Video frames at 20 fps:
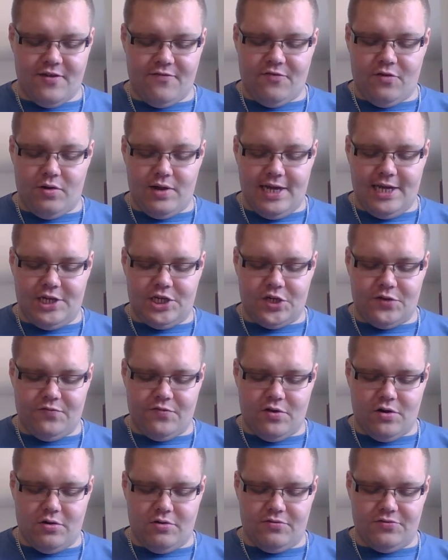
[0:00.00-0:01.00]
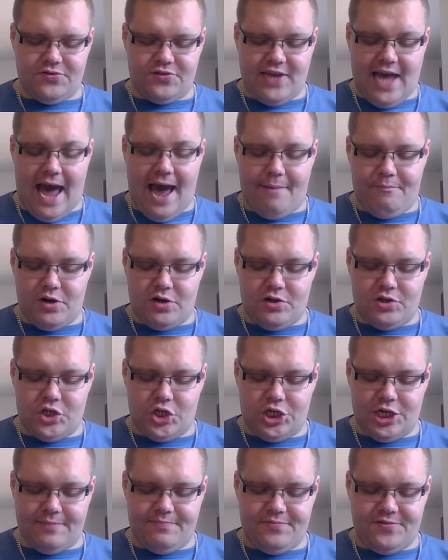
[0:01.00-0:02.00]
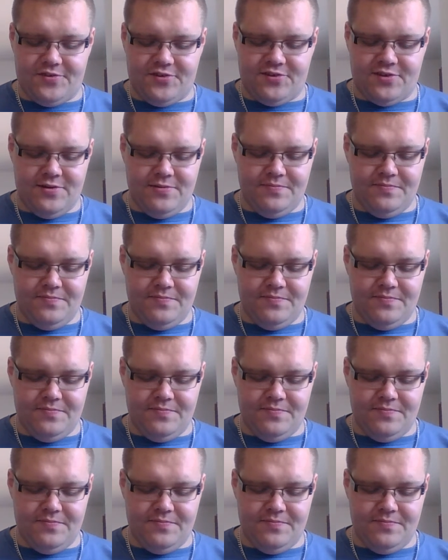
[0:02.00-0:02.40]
for each of those. Capital ships.